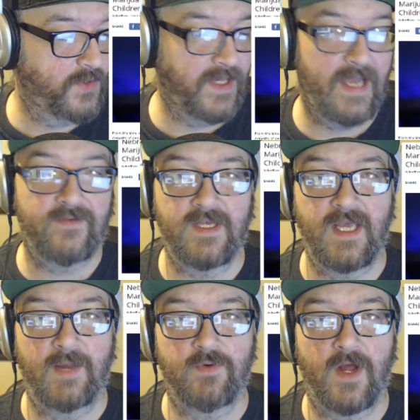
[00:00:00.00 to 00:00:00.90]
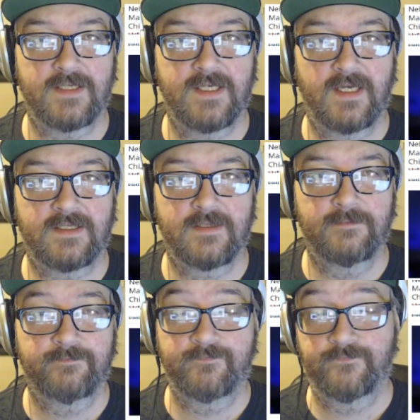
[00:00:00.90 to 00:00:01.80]
FDA process.
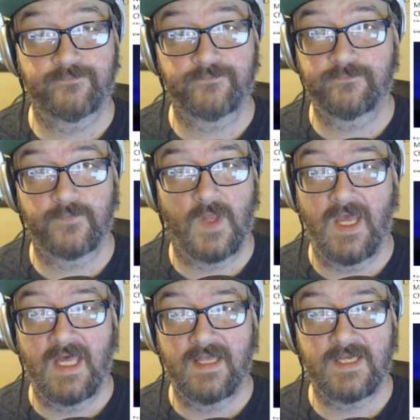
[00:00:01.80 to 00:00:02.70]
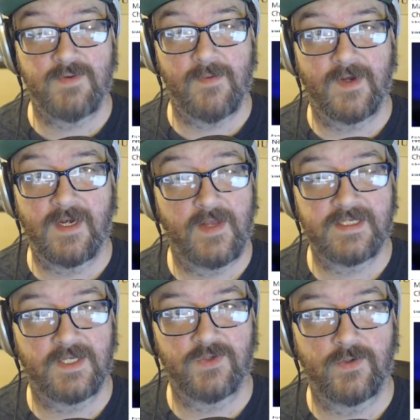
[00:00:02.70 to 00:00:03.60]
That's the problem right there. That's
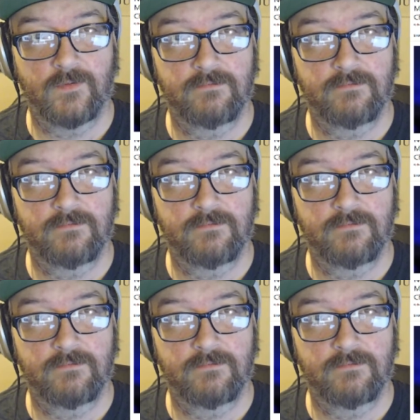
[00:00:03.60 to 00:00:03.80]
not true.